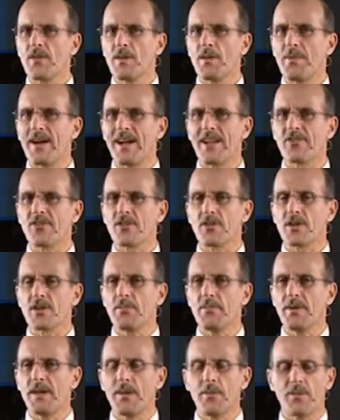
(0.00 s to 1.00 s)
the apostle can
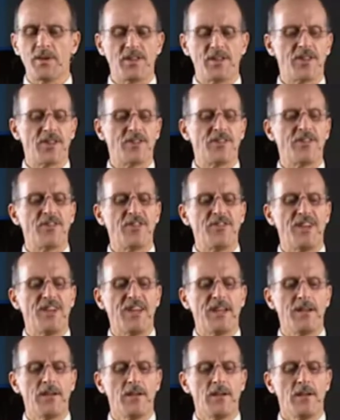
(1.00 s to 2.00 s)
be when he says he's
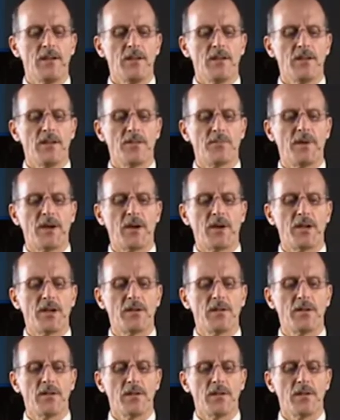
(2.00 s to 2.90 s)
dead, he's buried,